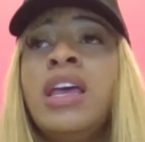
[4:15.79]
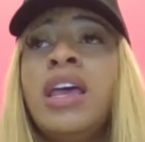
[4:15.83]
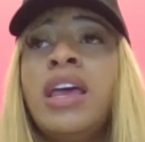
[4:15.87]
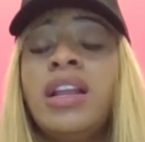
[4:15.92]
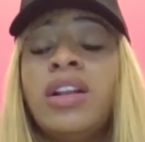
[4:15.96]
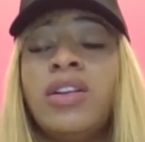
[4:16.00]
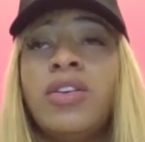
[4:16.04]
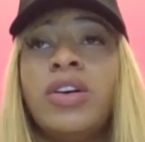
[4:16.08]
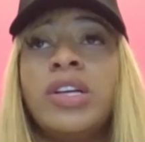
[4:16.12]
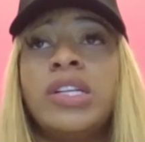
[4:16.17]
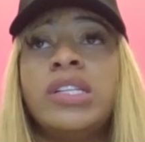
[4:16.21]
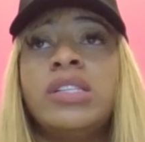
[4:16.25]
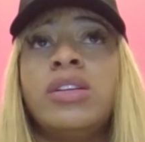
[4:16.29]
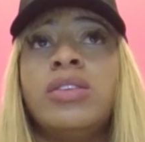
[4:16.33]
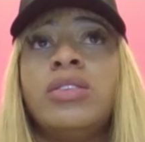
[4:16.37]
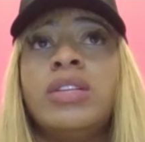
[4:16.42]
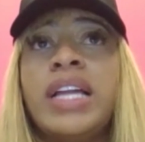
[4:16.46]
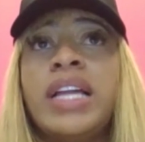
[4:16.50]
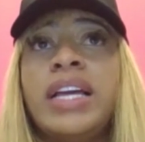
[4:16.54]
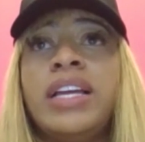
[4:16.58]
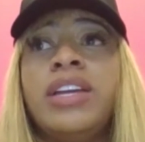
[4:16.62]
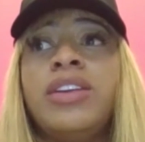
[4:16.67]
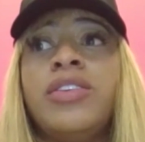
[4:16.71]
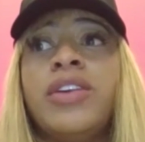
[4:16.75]
And also,
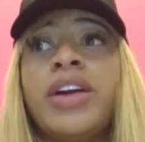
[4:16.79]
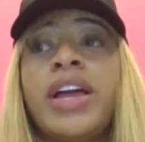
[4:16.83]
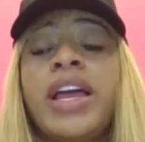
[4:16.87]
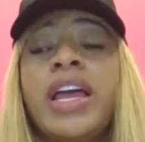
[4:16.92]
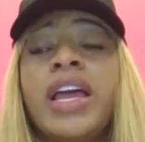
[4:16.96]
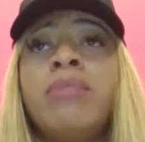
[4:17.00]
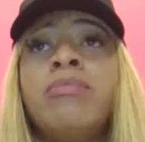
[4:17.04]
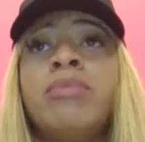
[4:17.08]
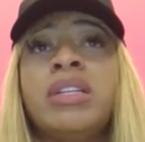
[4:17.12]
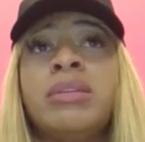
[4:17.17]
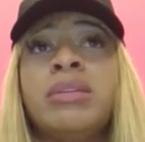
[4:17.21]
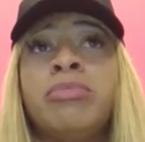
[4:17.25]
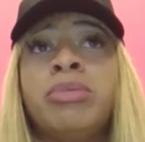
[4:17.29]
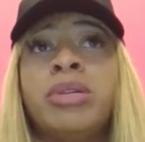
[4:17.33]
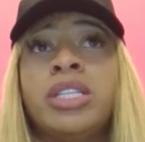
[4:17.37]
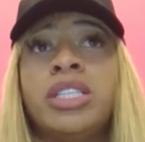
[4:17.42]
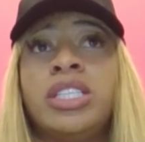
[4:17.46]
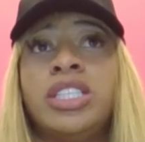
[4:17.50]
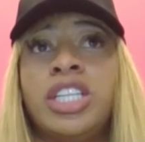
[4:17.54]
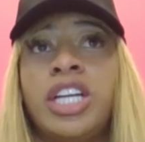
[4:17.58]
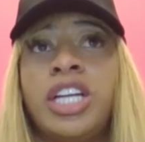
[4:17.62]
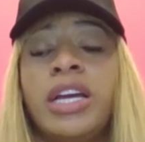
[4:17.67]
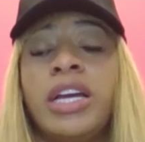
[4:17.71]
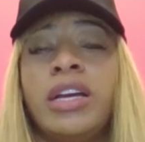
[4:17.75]
like, you're able to
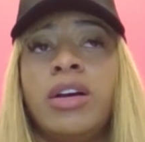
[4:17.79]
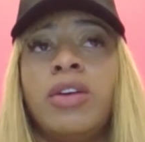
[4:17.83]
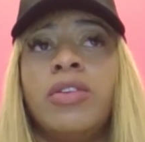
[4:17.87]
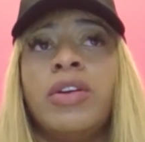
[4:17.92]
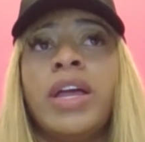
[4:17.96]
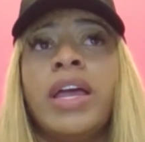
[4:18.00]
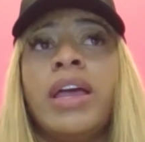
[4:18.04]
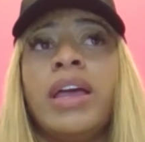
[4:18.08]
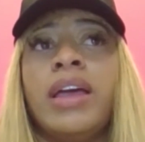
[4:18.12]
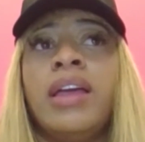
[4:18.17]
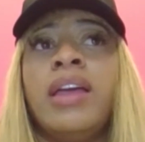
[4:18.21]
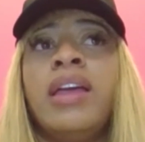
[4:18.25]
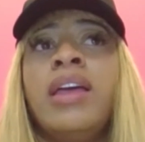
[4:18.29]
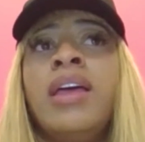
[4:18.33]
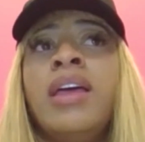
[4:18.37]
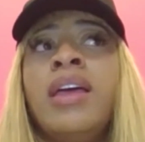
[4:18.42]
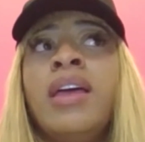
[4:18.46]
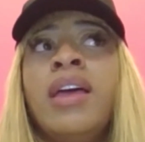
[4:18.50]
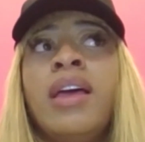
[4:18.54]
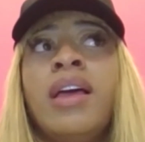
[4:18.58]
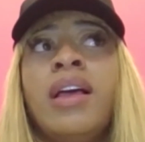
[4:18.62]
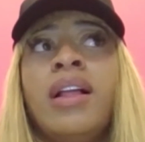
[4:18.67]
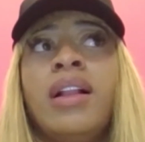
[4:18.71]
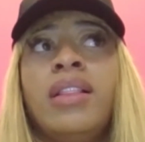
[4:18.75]
project, okay,
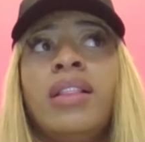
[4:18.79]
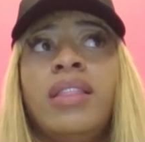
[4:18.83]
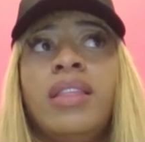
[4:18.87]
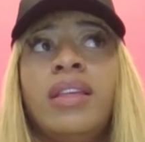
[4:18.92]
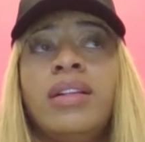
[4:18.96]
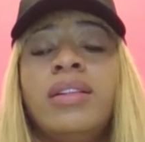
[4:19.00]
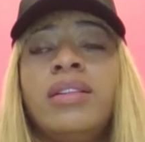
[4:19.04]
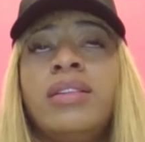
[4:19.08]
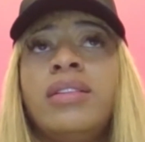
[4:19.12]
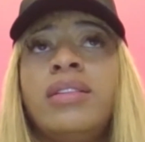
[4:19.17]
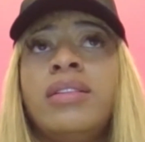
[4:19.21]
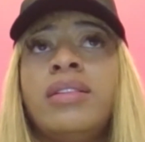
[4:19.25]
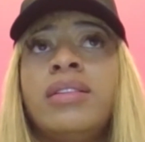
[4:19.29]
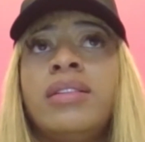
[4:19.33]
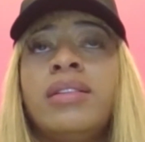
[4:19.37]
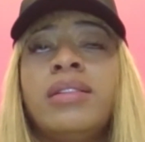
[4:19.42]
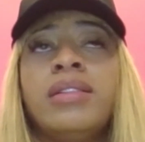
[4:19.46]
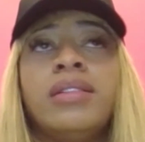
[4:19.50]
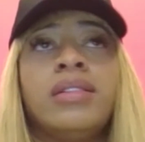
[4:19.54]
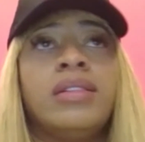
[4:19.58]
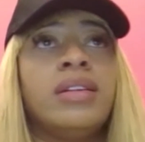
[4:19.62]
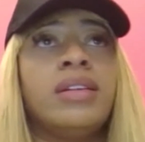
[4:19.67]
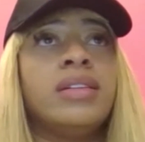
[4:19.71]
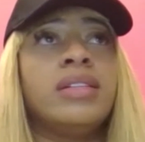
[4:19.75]
this
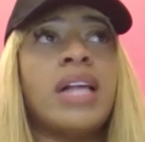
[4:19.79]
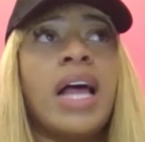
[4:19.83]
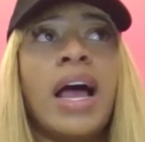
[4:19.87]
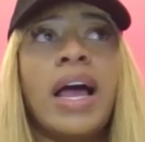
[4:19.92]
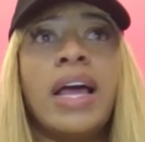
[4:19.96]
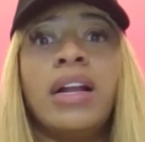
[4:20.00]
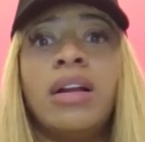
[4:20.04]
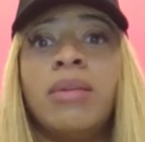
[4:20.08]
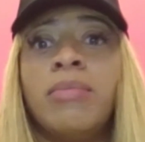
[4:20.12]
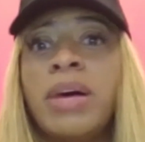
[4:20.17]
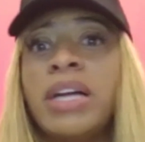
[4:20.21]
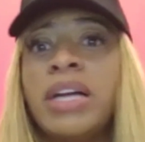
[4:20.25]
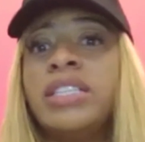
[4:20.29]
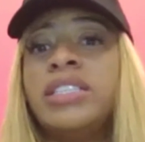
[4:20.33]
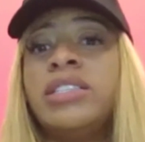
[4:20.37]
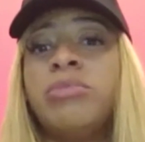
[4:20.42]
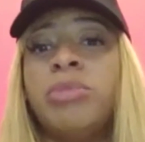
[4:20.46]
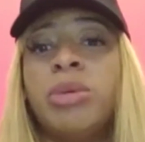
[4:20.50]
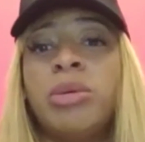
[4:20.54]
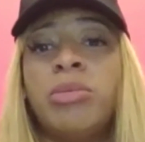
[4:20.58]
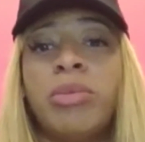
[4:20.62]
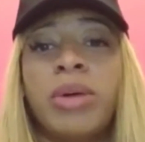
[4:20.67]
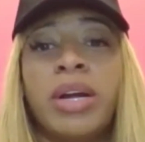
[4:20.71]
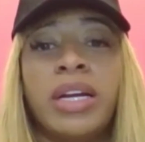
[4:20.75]
item I should
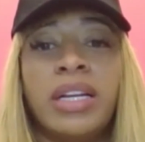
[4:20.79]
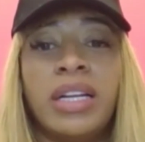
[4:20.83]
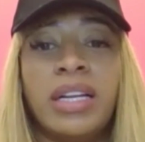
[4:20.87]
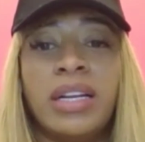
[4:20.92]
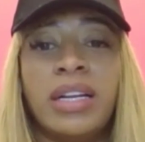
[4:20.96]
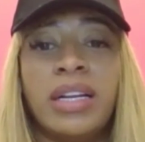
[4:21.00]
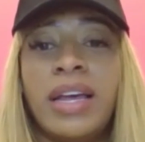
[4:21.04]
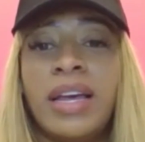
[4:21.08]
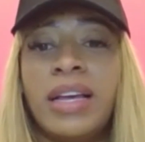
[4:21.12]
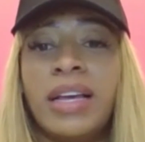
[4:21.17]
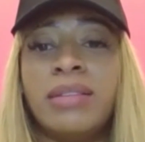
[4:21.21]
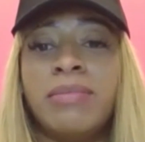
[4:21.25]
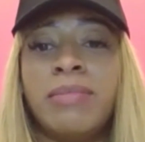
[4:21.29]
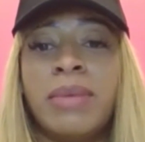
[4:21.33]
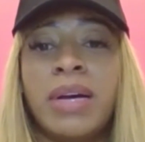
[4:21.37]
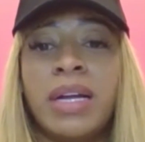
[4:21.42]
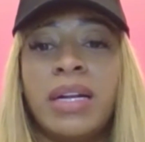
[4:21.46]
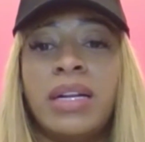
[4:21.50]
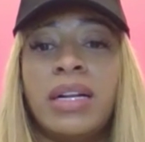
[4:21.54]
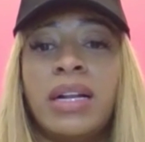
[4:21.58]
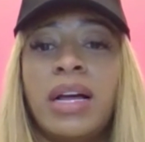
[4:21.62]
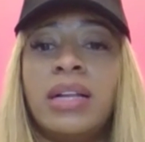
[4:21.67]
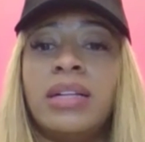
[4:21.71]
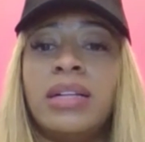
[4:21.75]
be bringing in X
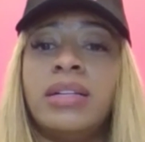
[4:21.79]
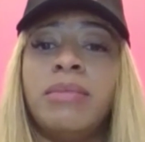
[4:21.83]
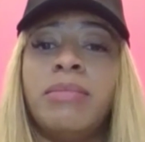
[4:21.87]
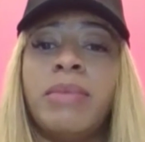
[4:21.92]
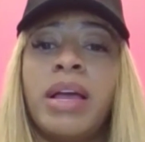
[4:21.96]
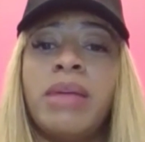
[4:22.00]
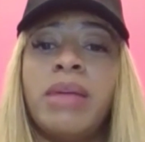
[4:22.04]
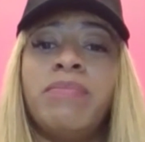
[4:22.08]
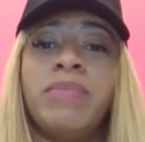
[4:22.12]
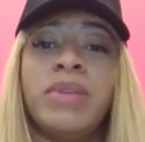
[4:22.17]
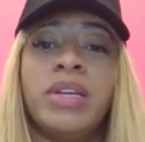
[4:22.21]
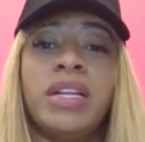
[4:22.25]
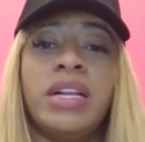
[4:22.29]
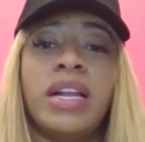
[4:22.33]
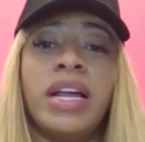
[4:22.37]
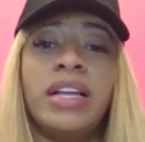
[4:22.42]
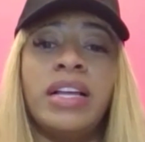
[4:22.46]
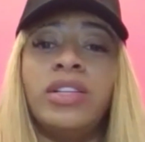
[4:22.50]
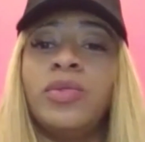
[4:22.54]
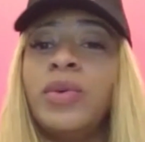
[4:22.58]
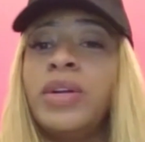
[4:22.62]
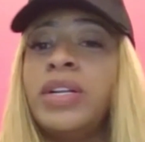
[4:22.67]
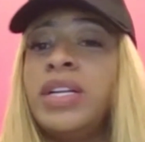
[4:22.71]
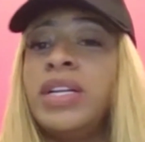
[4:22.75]
amount of dollars. It might be
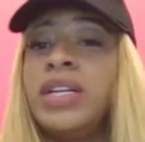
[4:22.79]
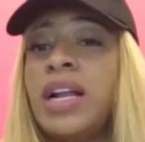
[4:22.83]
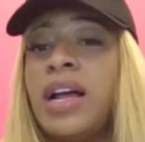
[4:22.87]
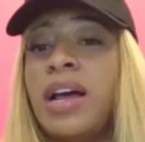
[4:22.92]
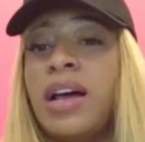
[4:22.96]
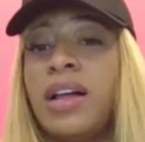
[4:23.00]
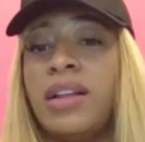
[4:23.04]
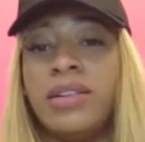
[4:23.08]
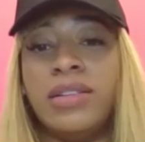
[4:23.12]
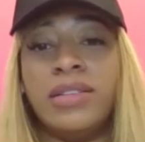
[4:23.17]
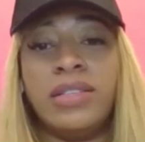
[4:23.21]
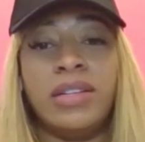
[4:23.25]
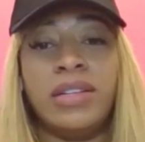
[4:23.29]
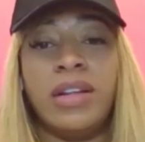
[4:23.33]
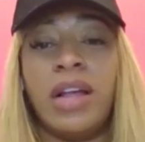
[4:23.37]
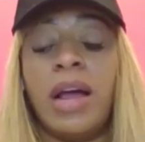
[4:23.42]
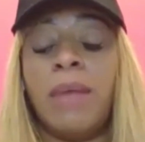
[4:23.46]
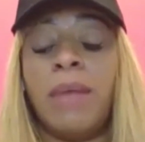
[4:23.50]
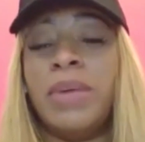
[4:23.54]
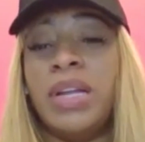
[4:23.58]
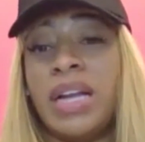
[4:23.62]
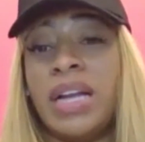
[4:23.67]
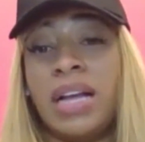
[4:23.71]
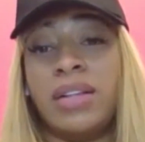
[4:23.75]
like $20. I
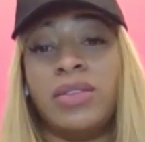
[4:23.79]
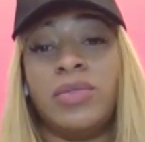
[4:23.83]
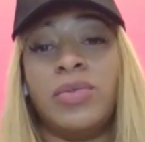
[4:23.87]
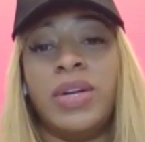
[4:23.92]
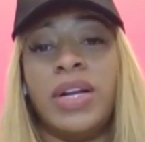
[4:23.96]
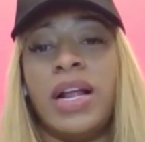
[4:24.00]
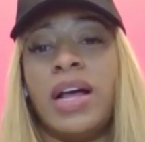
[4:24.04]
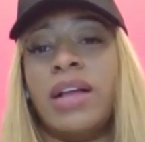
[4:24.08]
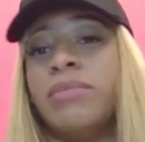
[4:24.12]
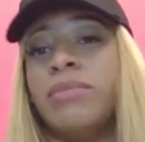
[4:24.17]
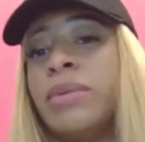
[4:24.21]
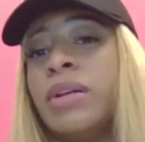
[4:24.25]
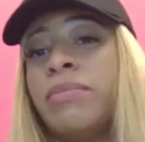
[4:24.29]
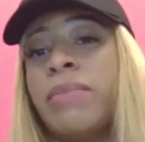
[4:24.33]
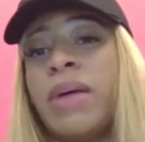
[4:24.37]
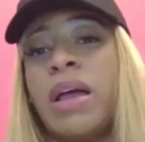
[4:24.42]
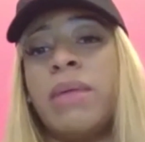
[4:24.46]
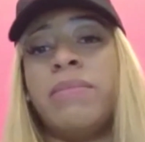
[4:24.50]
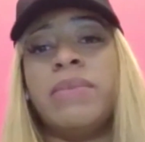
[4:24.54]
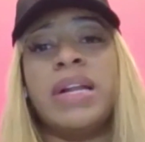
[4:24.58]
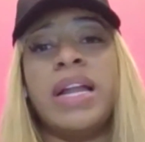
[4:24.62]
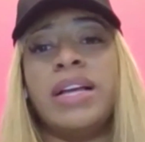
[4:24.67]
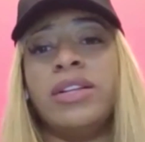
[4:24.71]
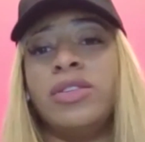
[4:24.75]
mean, not $20, but it
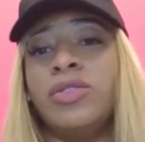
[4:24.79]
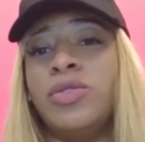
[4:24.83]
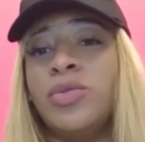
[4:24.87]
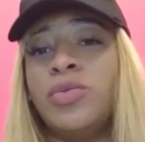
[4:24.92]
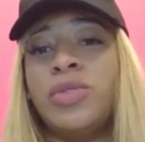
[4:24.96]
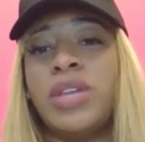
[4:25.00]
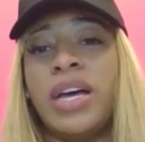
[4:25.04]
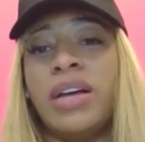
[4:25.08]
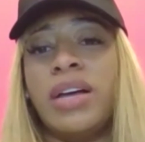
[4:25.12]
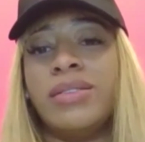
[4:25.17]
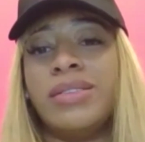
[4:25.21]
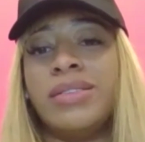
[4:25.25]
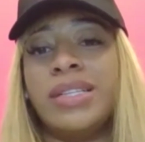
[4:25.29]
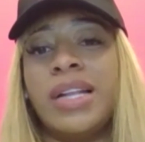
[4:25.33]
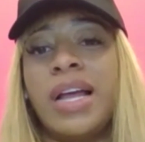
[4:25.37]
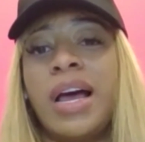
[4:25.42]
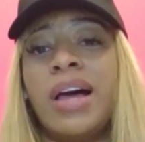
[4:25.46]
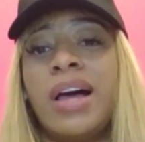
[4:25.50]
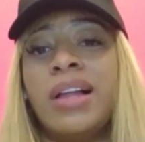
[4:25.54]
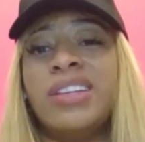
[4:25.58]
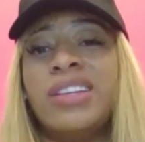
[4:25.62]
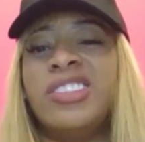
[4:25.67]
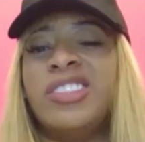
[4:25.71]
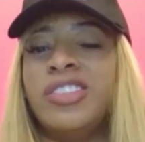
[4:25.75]
might be like $2,000.
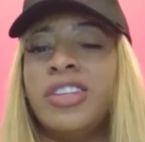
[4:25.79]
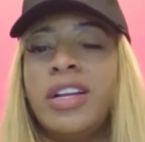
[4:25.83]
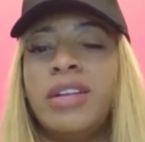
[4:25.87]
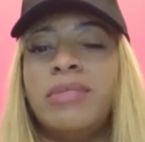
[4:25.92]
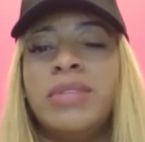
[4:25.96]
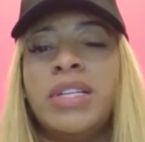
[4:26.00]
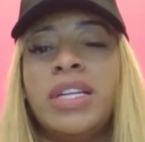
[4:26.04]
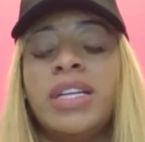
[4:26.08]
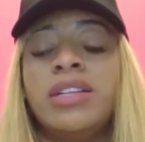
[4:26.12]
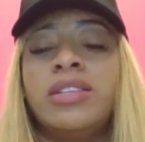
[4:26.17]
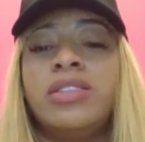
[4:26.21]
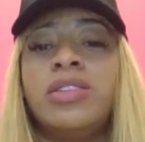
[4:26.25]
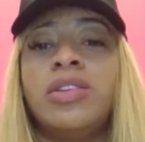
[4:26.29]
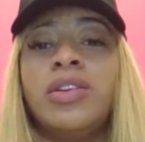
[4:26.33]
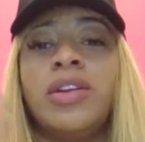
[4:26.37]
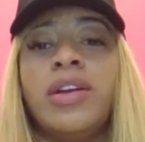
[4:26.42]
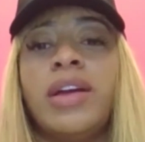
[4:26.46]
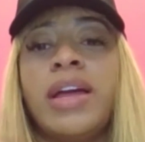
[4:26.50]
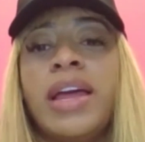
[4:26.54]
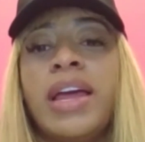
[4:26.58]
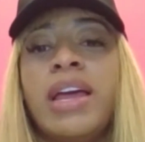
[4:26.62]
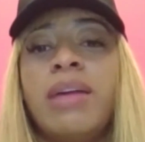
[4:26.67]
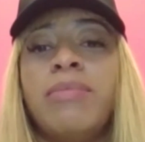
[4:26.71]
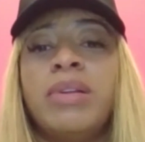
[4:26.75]
You know what I'm saying? So
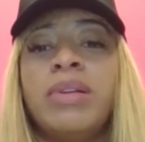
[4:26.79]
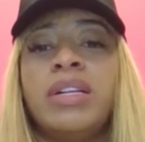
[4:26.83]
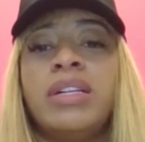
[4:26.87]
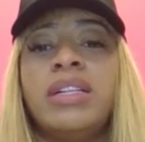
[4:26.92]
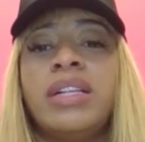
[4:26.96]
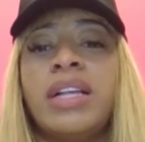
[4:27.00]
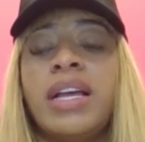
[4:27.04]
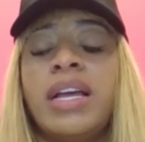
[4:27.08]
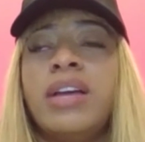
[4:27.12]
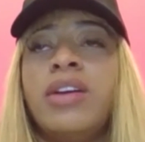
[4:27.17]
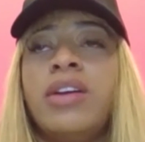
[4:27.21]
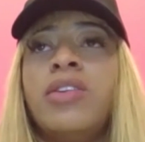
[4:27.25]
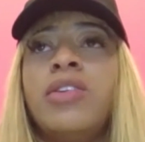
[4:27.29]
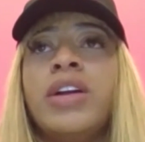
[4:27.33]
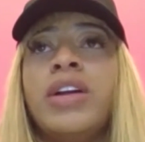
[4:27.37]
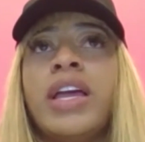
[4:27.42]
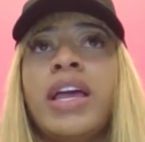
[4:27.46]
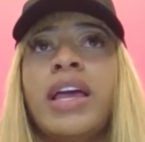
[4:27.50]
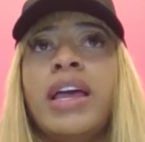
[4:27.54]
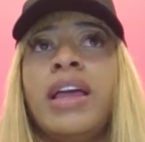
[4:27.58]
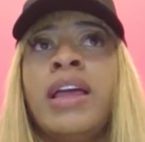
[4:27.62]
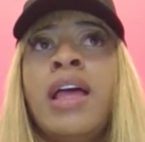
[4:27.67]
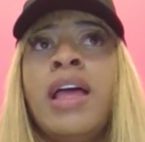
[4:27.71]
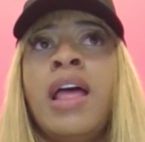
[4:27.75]
you're able to say,
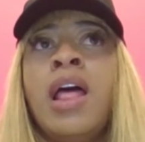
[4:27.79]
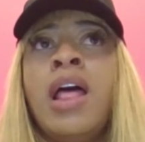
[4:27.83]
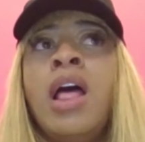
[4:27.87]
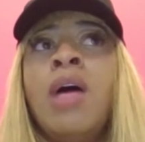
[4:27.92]
okay,